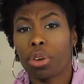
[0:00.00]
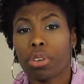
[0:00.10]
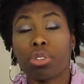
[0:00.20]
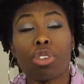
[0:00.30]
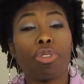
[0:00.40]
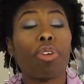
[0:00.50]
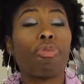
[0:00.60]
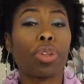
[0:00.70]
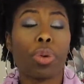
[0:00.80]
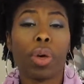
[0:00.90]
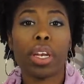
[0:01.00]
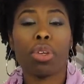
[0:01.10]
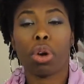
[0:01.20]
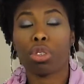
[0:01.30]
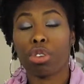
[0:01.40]
cervical fluid,
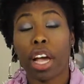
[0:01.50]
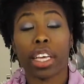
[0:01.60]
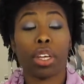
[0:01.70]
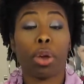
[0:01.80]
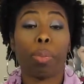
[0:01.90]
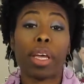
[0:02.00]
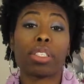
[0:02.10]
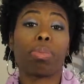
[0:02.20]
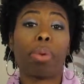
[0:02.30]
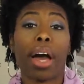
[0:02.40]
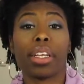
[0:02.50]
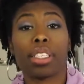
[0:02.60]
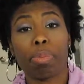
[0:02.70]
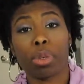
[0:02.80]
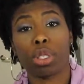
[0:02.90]
you are tracking your basal body
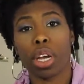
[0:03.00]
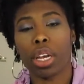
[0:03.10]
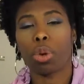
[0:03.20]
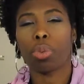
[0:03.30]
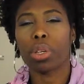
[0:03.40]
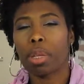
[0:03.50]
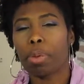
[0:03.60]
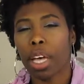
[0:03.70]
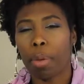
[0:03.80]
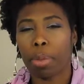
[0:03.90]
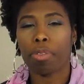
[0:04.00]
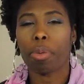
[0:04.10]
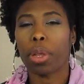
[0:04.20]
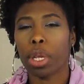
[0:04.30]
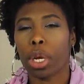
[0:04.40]
temperature, and you're really becoming
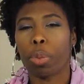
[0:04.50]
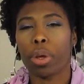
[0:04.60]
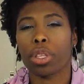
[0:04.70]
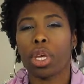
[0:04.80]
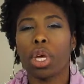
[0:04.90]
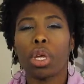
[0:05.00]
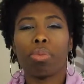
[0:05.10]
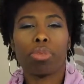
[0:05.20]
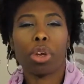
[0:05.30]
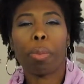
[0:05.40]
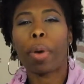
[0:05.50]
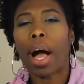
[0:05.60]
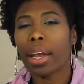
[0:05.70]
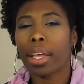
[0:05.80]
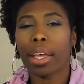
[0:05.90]
familiar with your
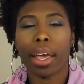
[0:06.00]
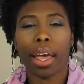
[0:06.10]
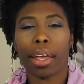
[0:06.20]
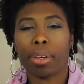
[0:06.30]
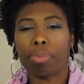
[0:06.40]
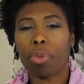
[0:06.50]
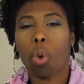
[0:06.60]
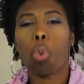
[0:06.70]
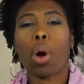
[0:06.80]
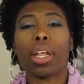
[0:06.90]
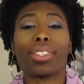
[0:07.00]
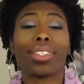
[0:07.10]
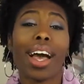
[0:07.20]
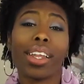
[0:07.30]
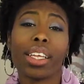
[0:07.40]
body and what it's
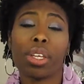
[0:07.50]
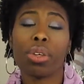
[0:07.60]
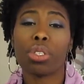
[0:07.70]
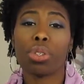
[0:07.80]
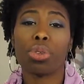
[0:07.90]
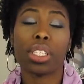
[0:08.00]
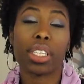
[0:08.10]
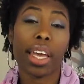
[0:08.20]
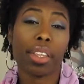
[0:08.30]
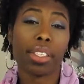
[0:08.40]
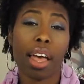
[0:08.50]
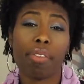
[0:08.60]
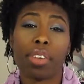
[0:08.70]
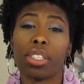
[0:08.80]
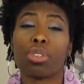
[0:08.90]
telling you, so you can take this
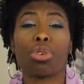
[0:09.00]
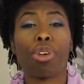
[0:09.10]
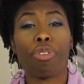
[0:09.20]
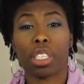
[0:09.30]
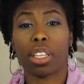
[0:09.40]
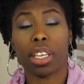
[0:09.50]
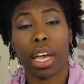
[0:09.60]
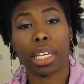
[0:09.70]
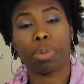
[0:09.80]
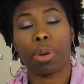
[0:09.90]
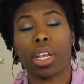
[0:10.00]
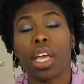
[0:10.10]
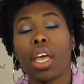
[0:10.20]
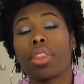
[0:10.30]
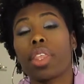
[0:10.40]
evidence to your fertility expert.
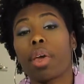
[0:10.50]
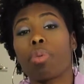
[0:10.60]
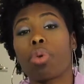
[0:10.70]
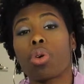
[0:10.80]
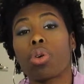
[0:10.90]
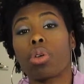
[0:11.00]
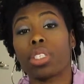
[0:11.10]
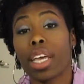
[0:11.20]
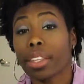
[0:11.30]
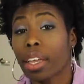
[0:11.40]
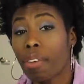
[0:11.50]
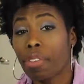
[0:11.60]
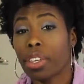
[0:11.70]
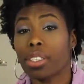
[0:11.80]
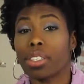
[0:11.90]
They will take that
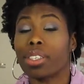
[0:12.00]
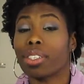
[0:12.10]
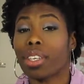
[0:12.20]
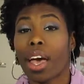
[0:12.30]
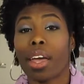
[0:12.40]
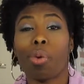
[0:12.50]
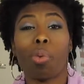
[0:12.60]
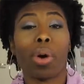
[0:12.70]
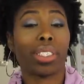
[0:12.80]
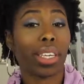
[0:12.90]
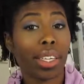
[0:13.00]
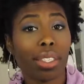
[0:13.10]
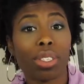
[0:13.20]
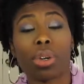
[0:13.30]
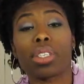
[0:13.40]
evidence and decide what
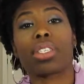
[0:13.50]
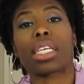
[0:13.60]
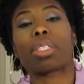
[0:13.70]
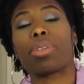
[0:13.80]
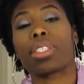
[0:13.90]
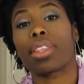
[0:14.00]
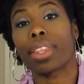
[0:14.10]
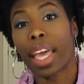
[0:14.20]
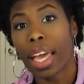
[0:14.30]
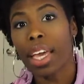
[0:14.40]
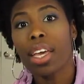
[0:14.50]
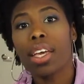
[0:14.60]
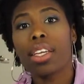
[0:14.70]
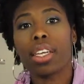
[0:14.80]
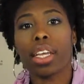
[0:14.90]
tests or assessments they
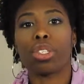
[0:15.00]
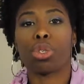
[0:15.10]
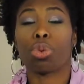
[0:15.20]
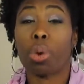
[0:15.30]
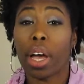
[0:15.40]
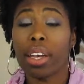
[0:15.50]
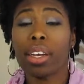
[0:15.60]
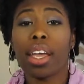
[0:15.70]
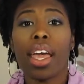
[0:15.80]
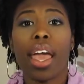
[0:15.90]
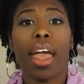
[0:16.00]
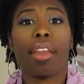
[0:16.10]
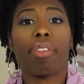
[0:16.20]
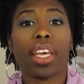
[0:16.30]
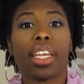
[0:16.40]
need to run,
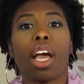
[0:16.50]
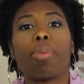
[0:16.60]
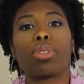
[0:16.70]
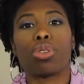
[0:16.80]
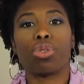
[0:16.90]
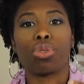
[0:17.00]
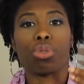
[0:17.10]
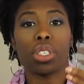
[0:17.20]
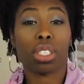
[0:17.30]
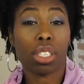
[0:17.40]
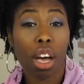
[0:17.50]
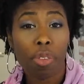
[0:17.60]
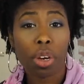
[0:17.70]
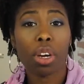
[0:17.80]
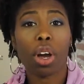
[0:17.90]
and they can help to
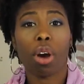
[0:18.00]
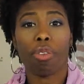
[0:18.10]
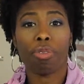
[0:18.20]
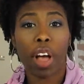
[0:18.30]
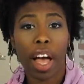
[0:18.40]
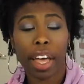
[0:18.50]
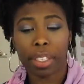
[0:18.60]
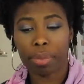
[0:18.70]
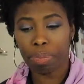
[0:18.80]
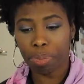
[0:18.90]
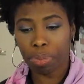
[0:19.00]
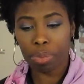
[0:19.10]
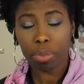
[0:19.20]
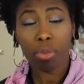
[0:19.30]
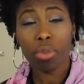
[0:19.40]
discover or find
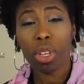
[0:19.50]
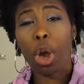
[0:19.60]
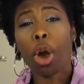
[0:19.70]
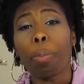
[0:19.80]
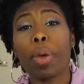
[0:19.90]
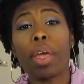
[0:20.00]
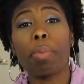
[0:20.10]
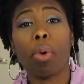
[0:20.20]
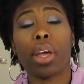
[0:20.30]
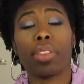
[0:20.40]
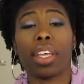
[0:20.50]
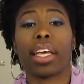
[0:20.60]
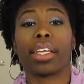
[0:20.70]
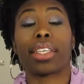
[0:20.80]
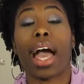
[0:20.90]
or pinpoint the
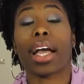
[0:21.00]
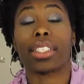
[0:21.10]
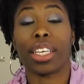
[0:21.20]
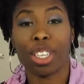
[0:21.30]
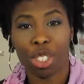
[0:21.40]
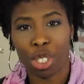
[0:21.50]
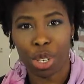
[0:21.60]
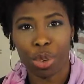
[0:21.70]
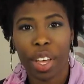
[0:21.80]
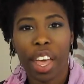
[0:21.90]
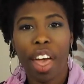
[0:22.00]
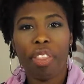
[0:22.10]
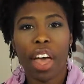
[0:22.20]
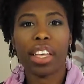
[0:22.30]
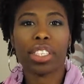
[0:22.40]
exact issue
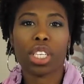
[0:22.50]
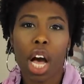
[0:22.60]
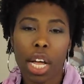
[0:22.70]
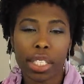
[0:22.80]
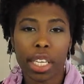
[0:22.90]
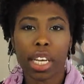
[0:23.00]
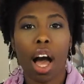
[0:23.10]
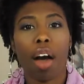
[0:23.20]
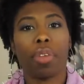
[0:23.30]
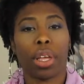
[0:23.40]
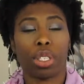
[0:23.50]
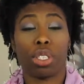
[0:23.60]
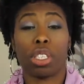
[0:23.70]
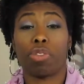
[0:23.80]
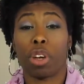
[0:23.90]
that is causing ovulation
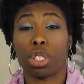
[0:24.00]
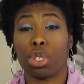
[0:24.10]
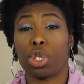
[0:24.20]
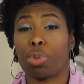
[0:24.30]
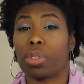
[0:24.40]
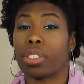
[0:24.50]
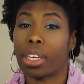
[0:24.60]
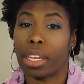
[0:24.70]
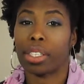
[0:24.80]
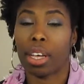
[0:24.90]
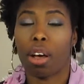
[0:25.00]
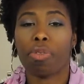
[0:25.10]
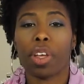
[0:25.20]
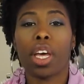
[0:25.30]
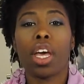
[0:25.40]
dysfunction to present itself.